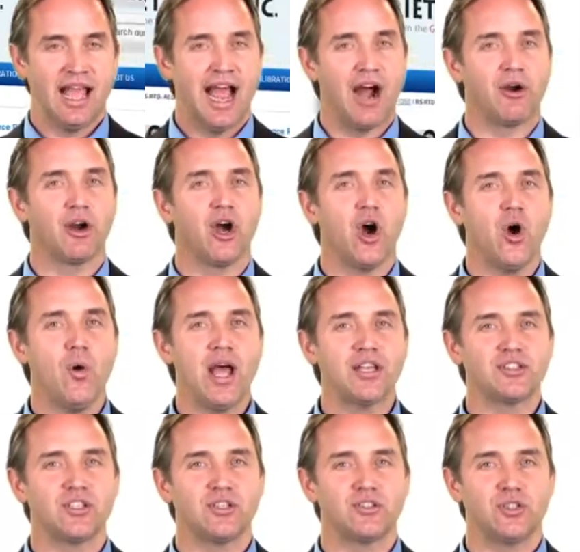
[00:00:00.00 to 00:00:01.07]
Our
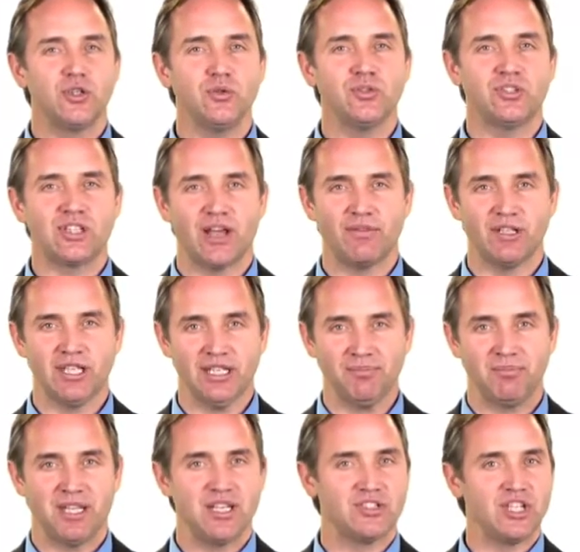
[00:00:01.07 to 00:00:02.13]
OS 270
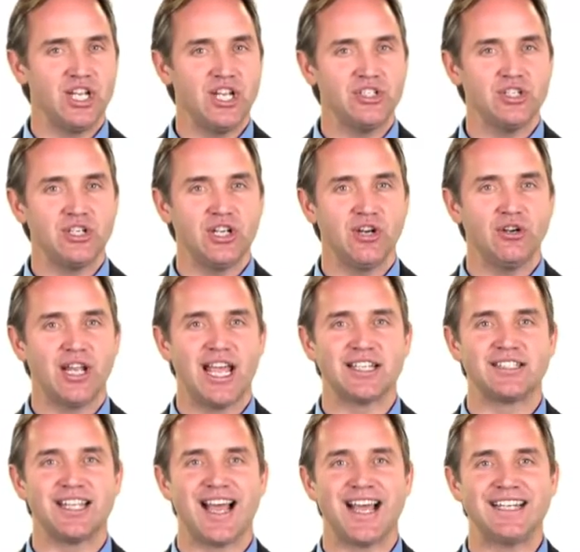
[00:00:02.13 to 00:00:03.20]
is engineered
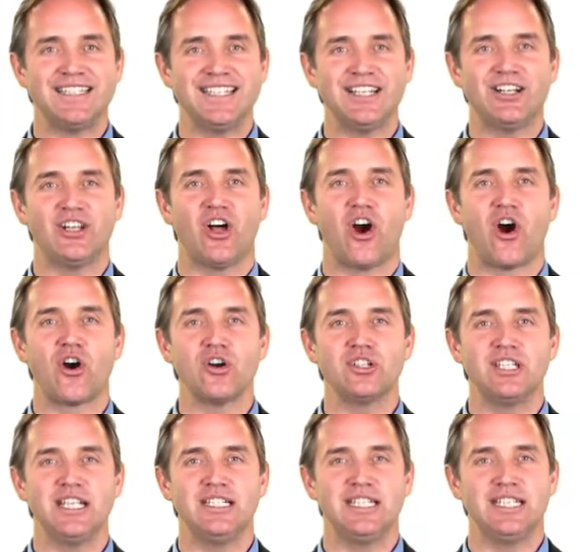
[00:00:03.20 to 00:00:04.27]
as the ideal
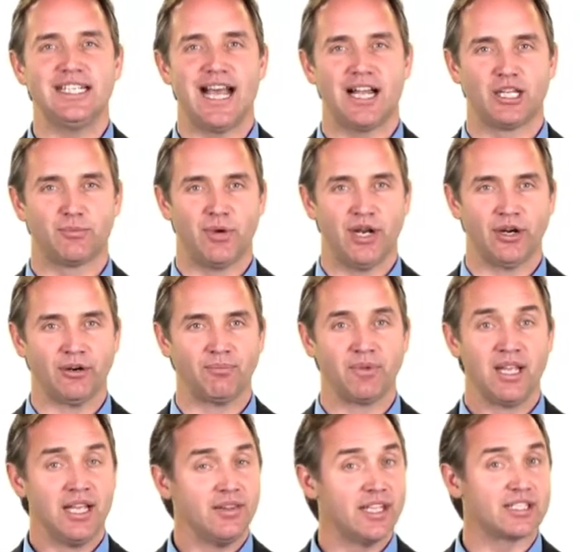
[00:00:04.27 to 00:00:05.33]
RTD calibrator.
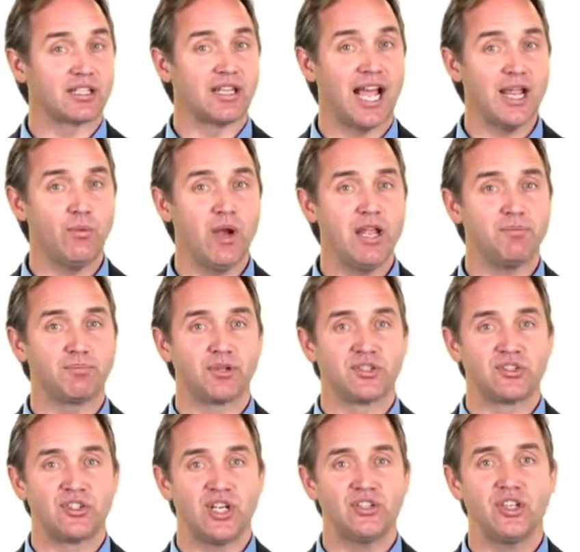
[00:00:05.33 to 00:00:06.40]
This lightweight
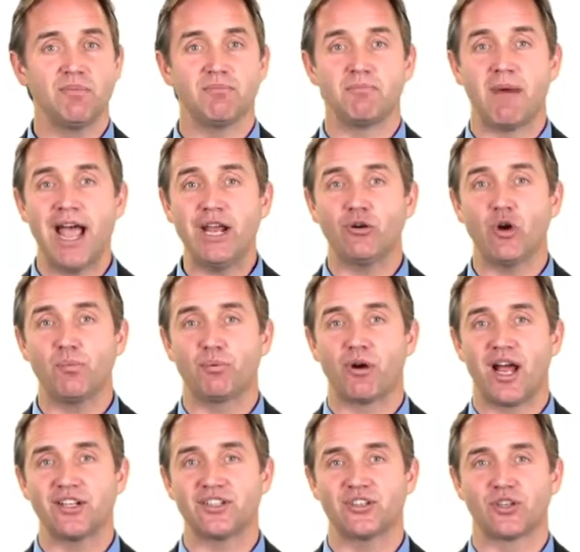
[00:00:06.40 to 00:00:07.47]
precision
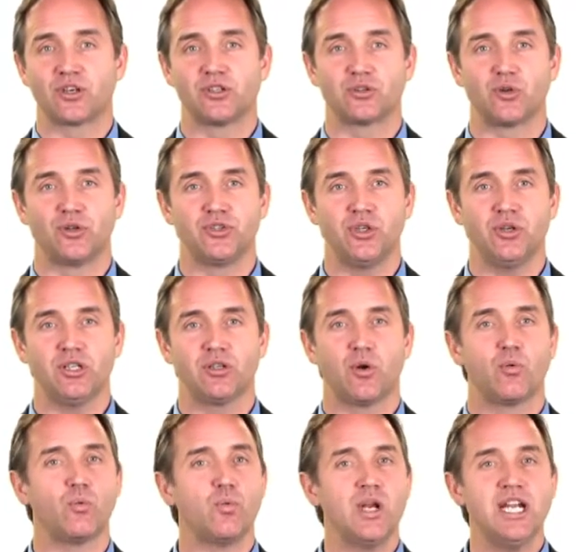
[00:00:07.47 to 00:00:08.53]
microprocessor controlled unit
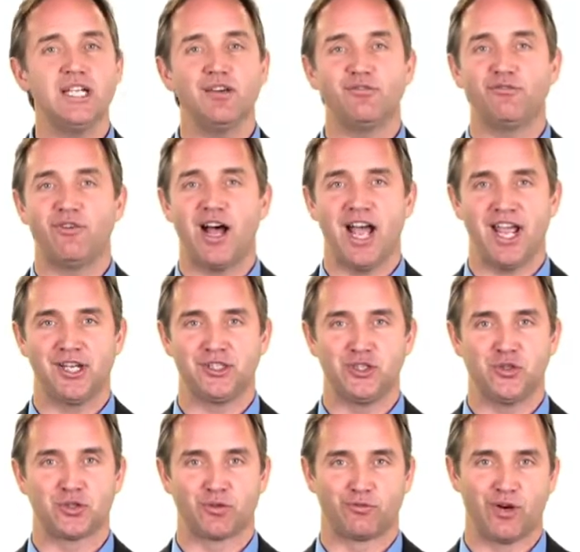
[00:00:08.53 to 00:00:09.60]
redefines
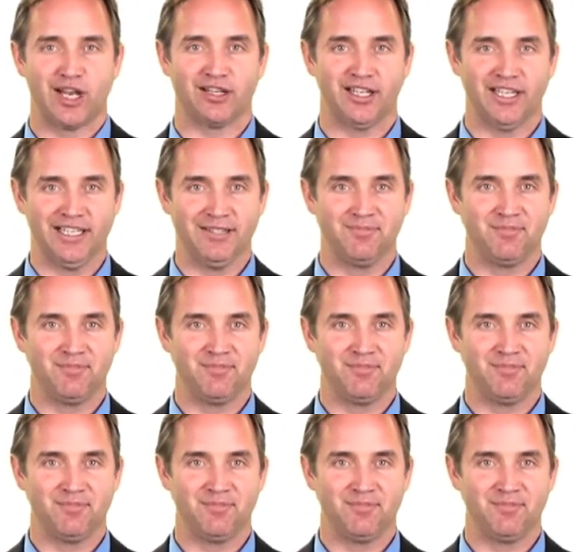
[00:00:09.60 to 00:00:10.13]
user friendly.